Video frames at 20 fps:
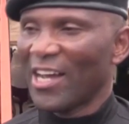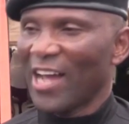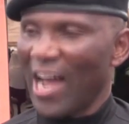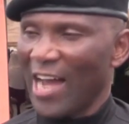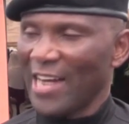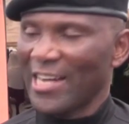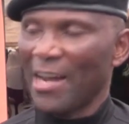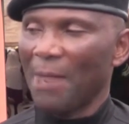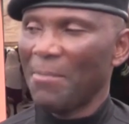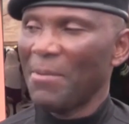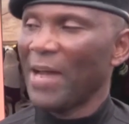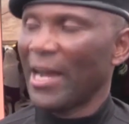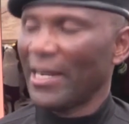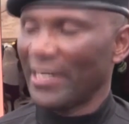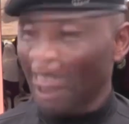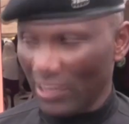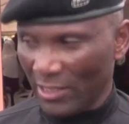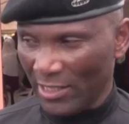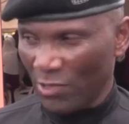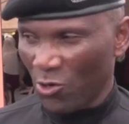And they are being,
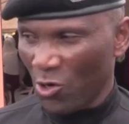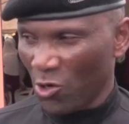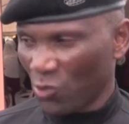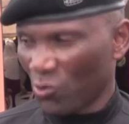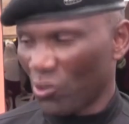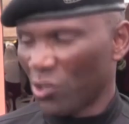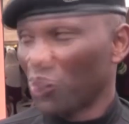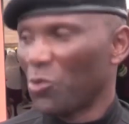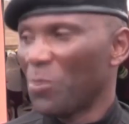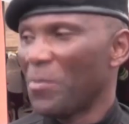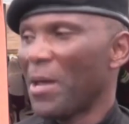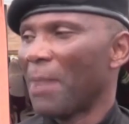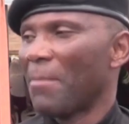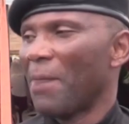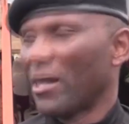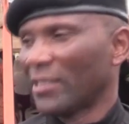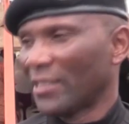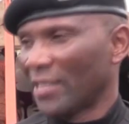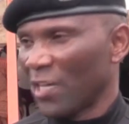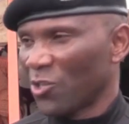those ones should be
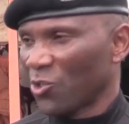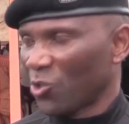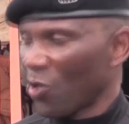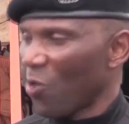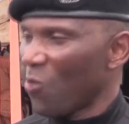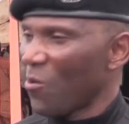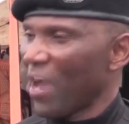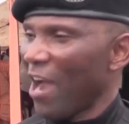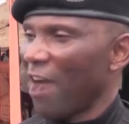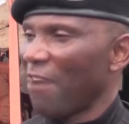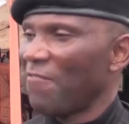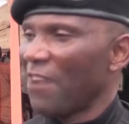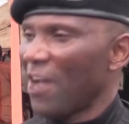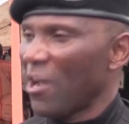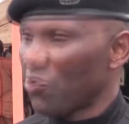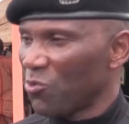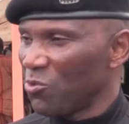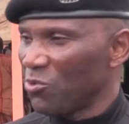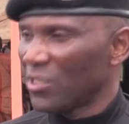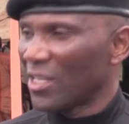about 10. So we have
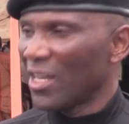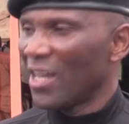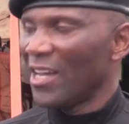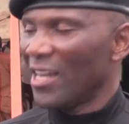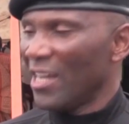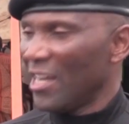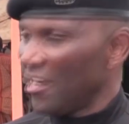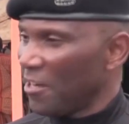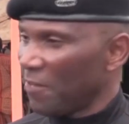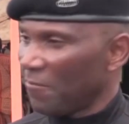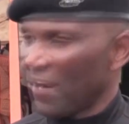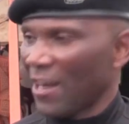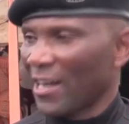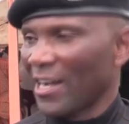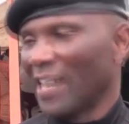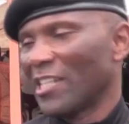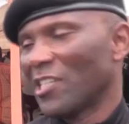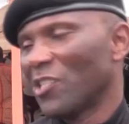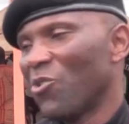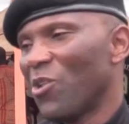vehicles in
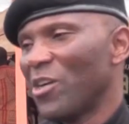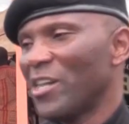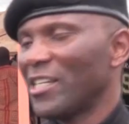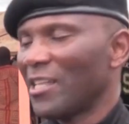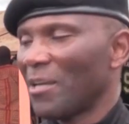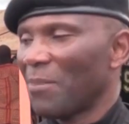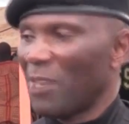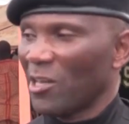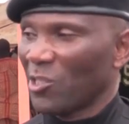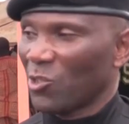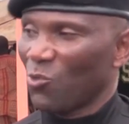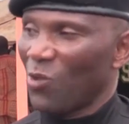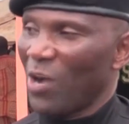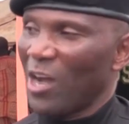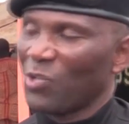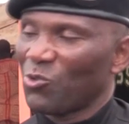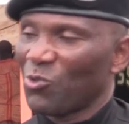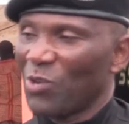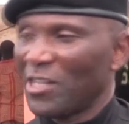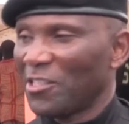different categories, about
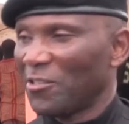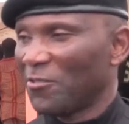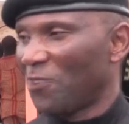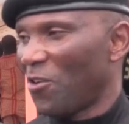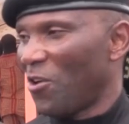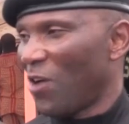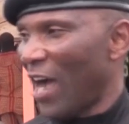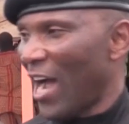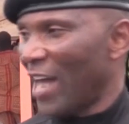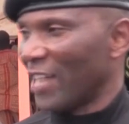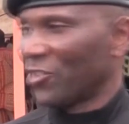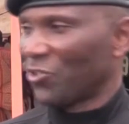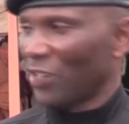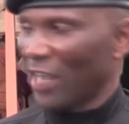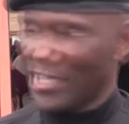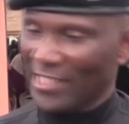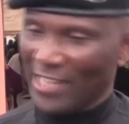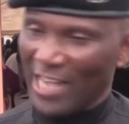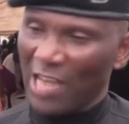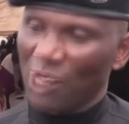124, and
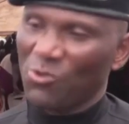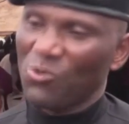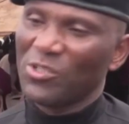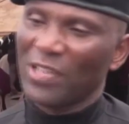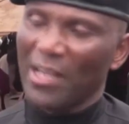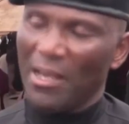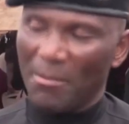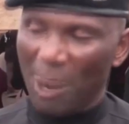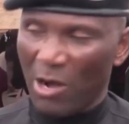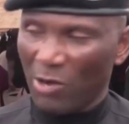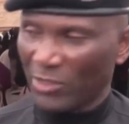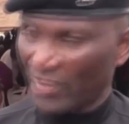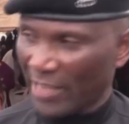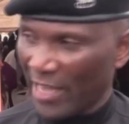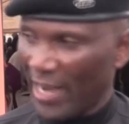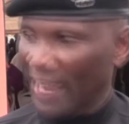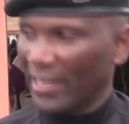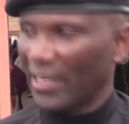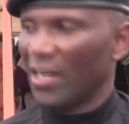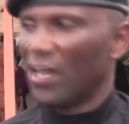tricycles, about
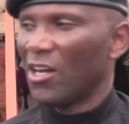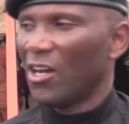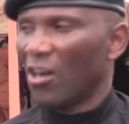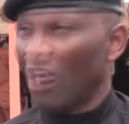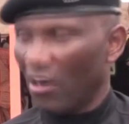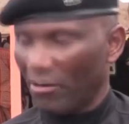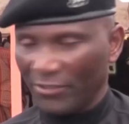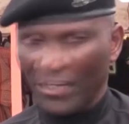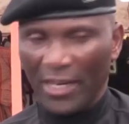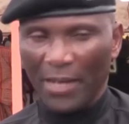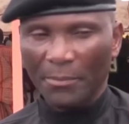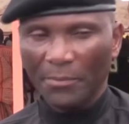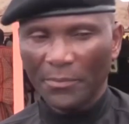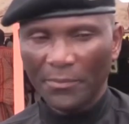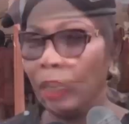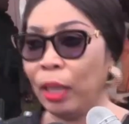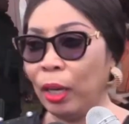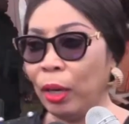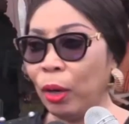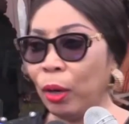10 of them.
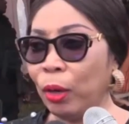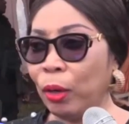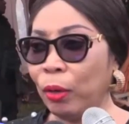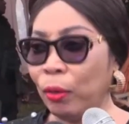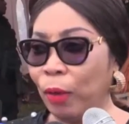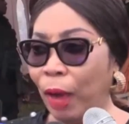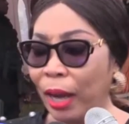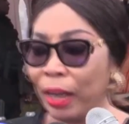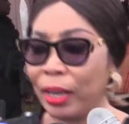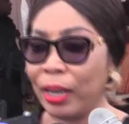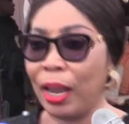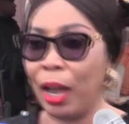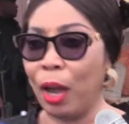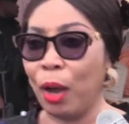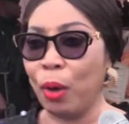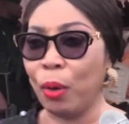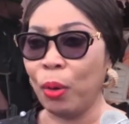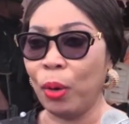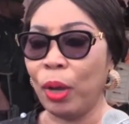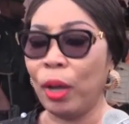You know, right
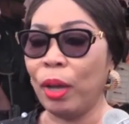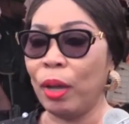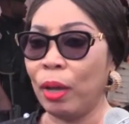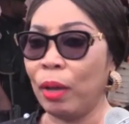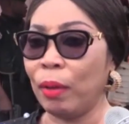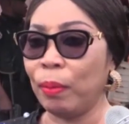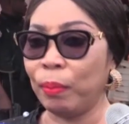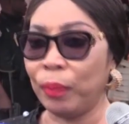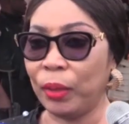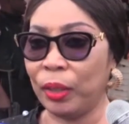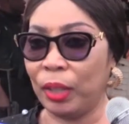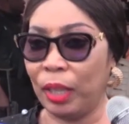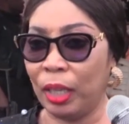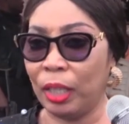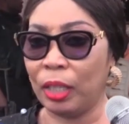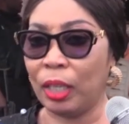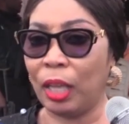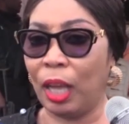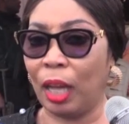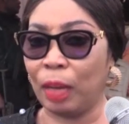now,
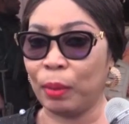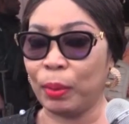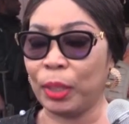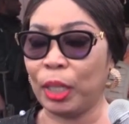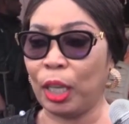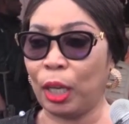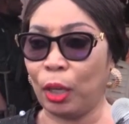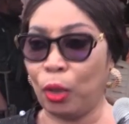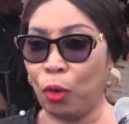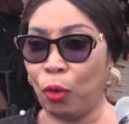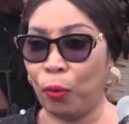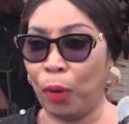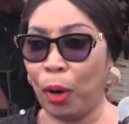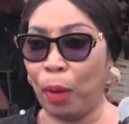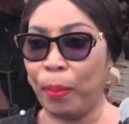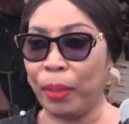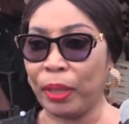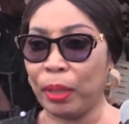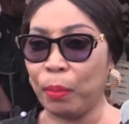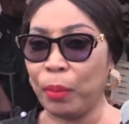this has been taken
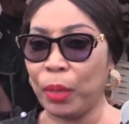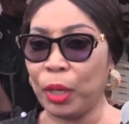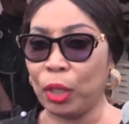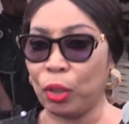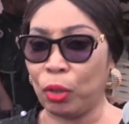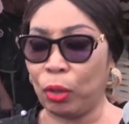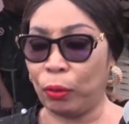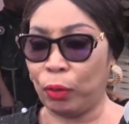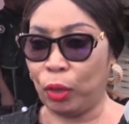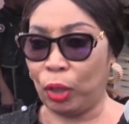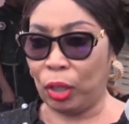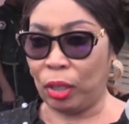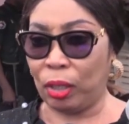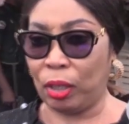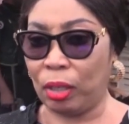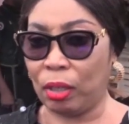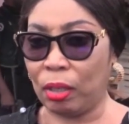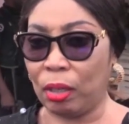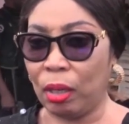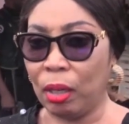over by the Ministry of
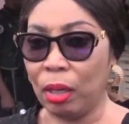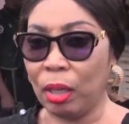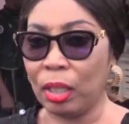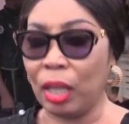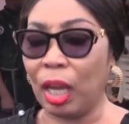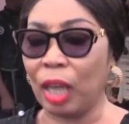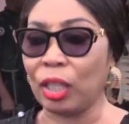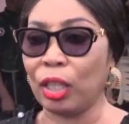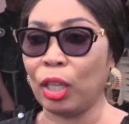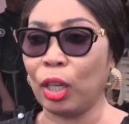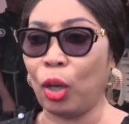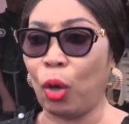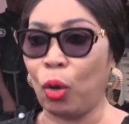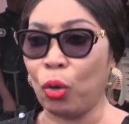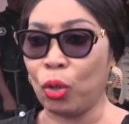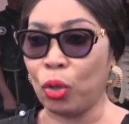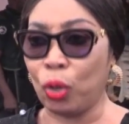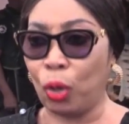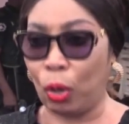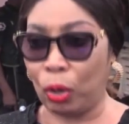Justice. It's actually
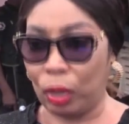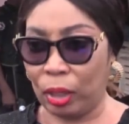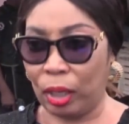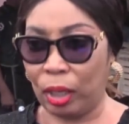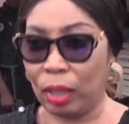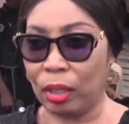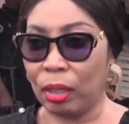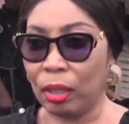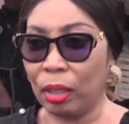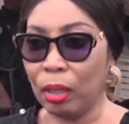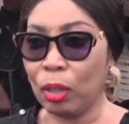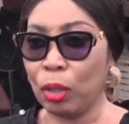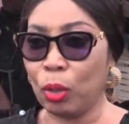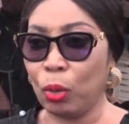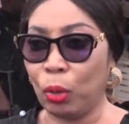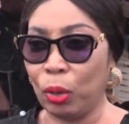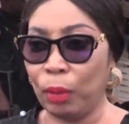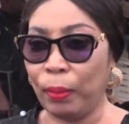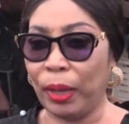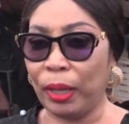conducted
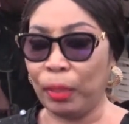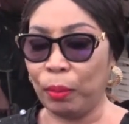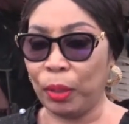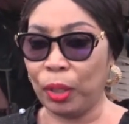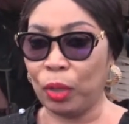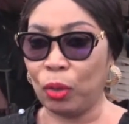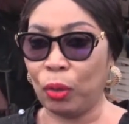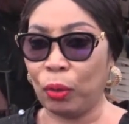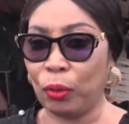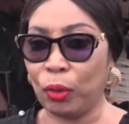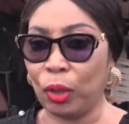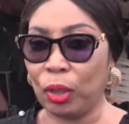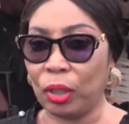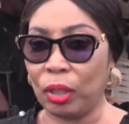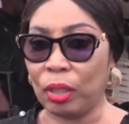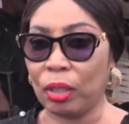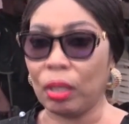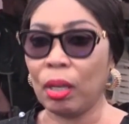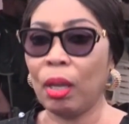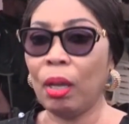solely by the Ministry of
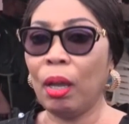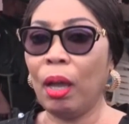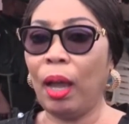Justice.